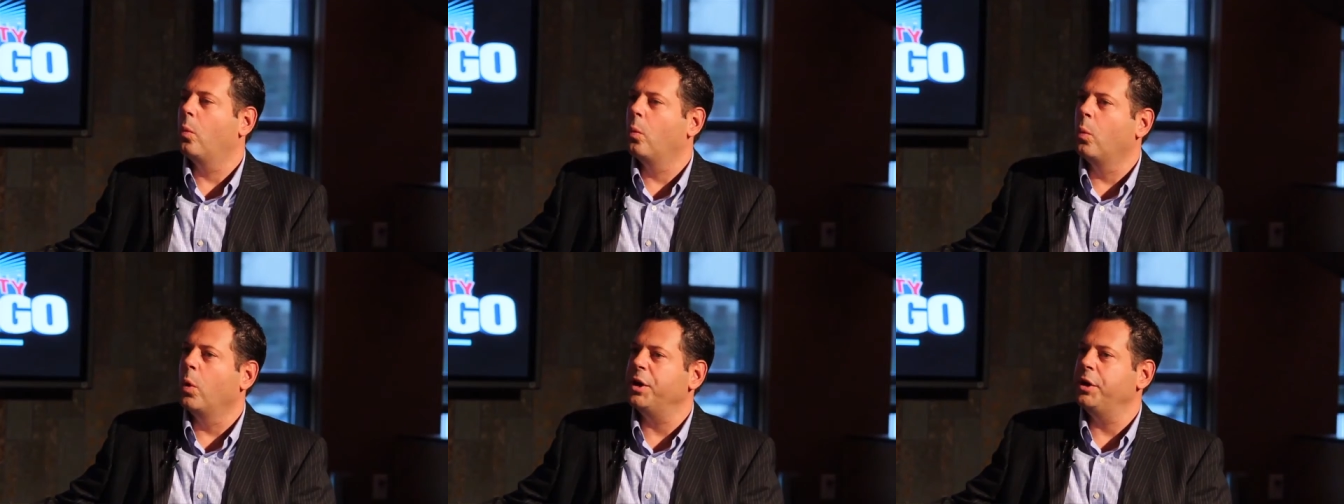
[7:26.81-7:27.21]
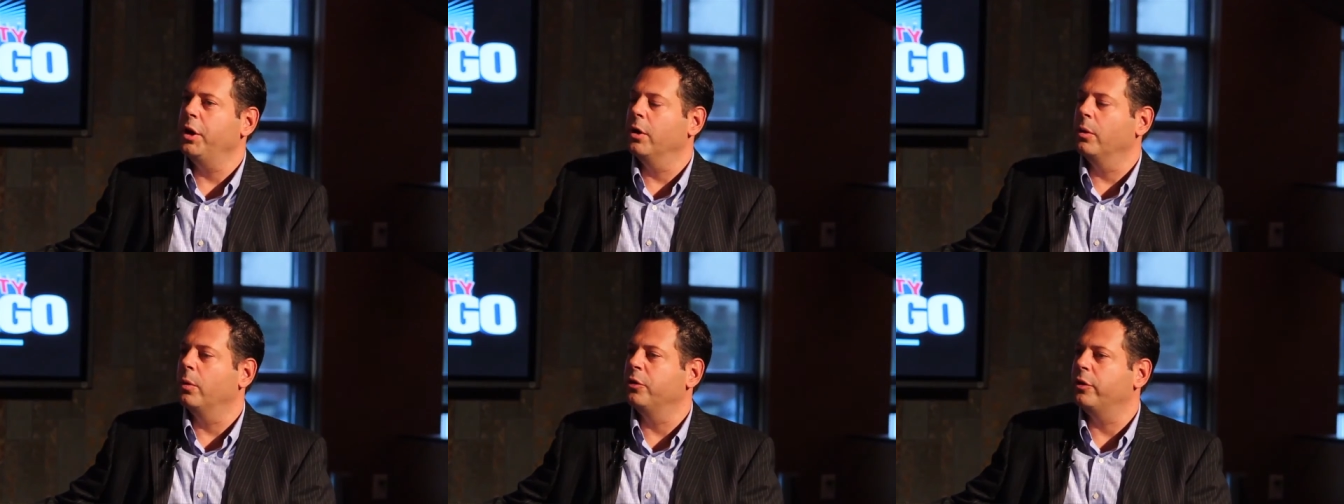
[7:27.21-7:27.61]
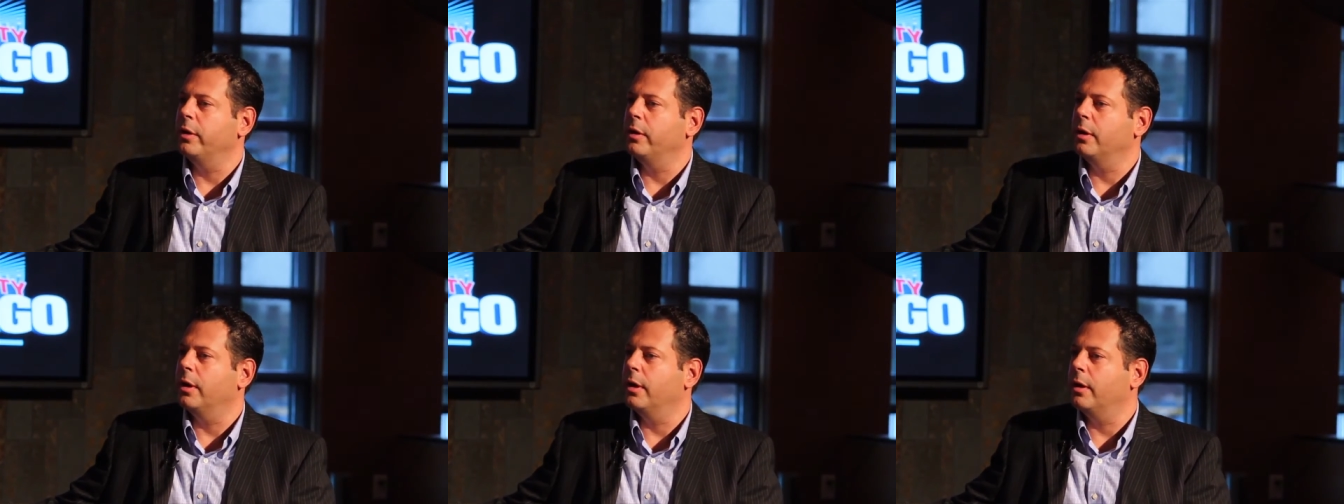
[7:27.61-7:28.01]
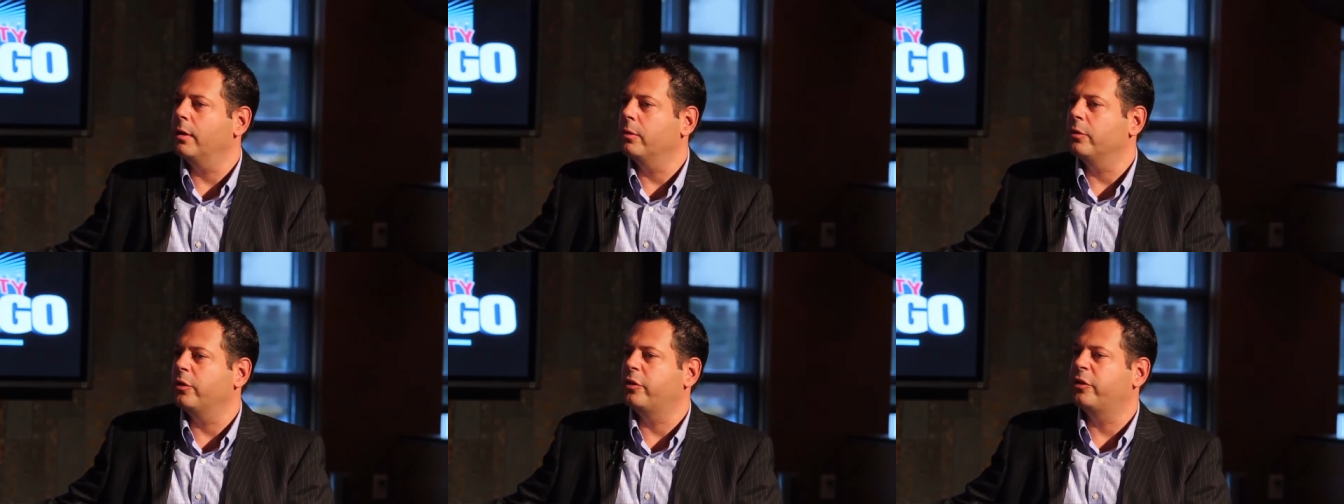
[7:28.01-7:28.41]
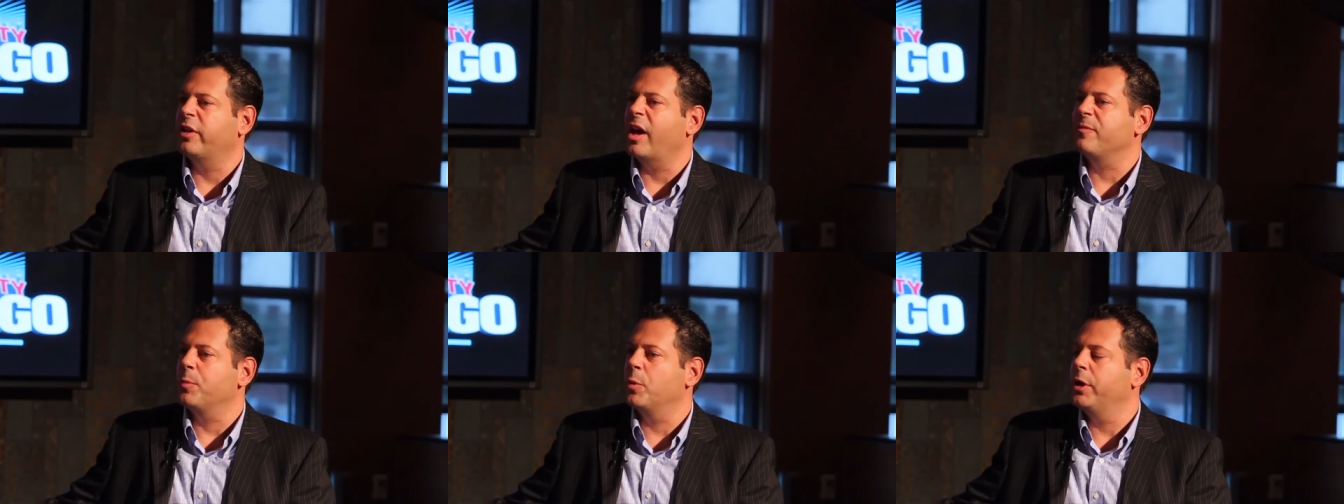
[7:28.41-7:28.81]
What year was it? Uh, was it
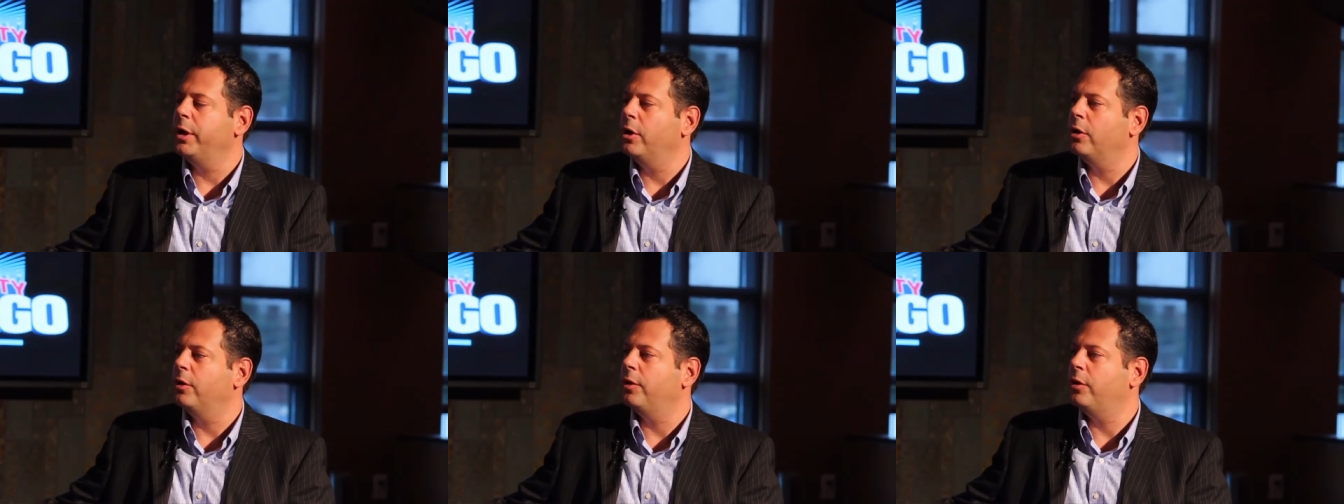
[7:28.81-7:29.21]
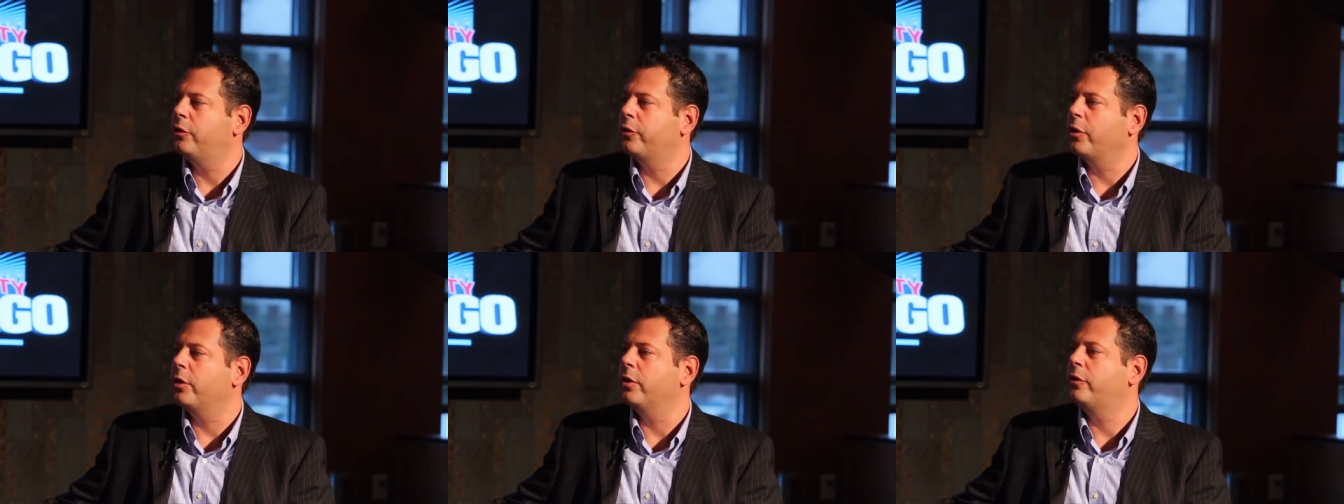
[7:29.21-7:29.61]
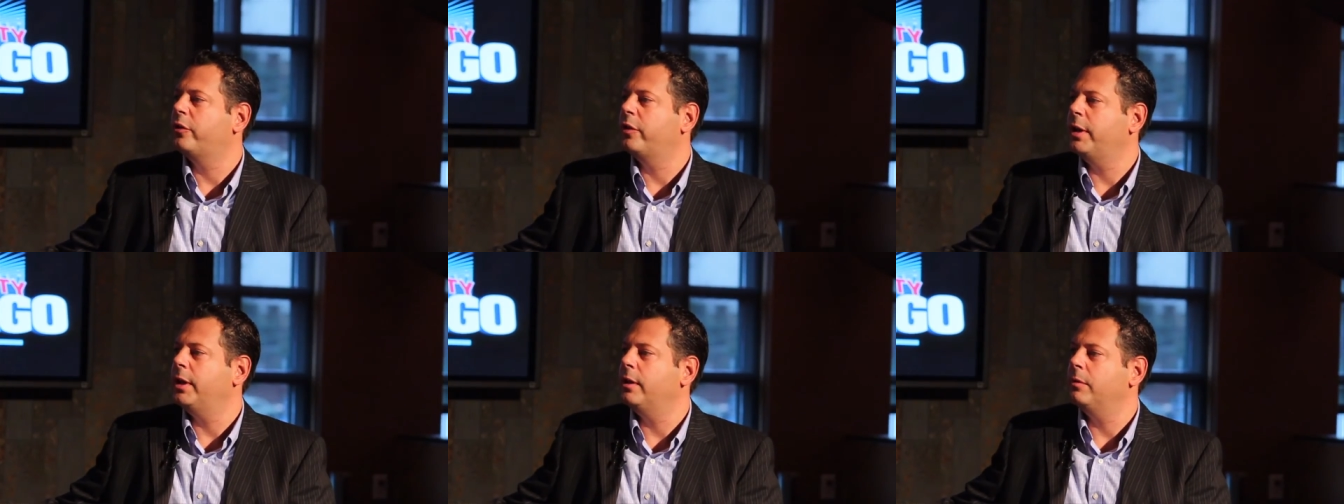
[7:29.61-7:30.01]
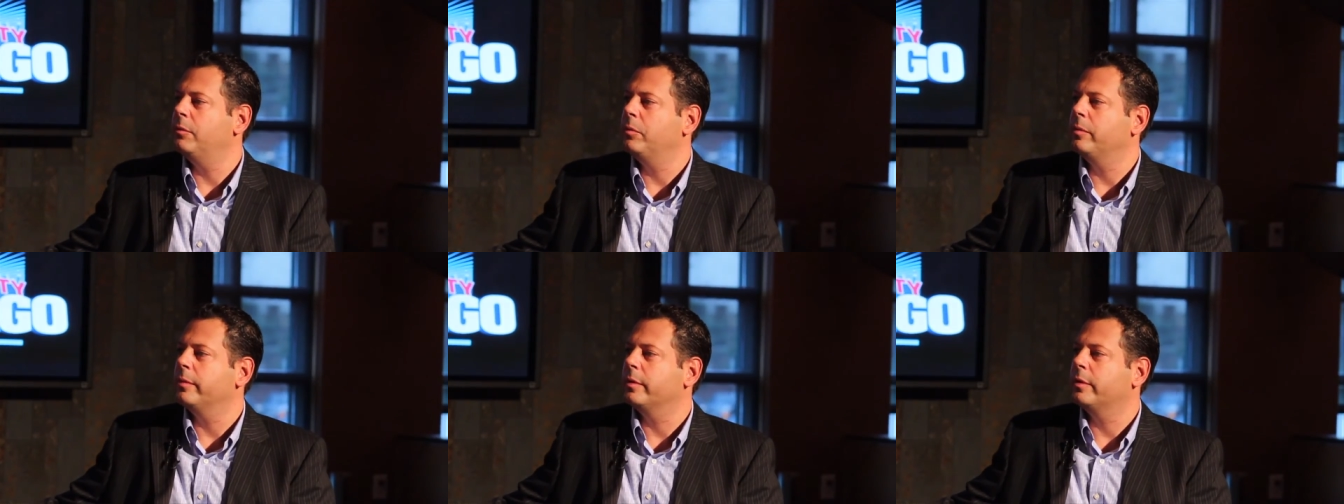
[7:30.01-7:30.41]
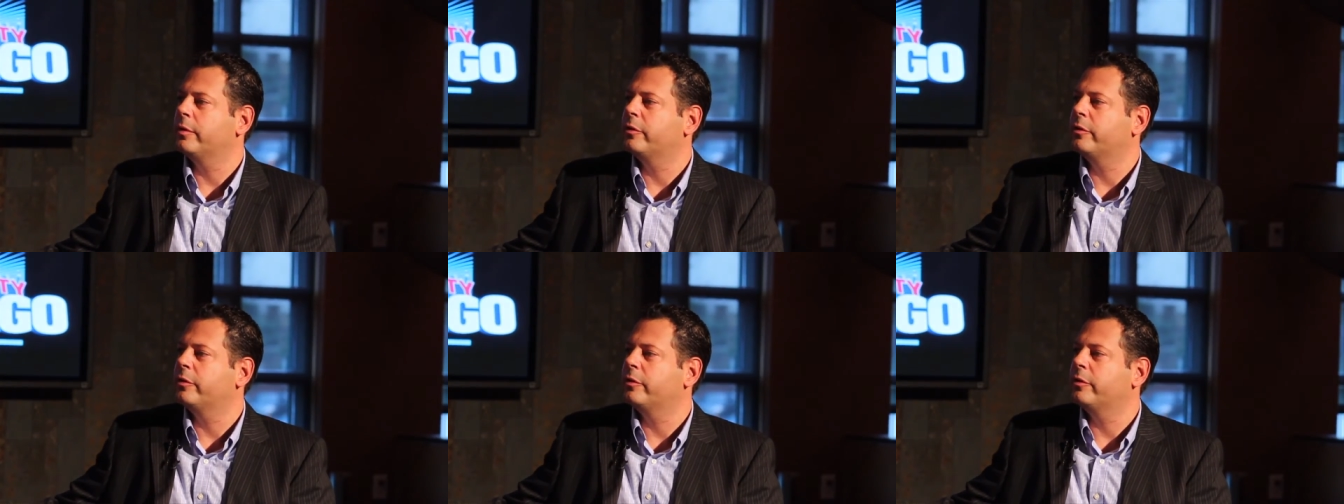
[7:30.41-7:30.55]
sophomore year that you started seeing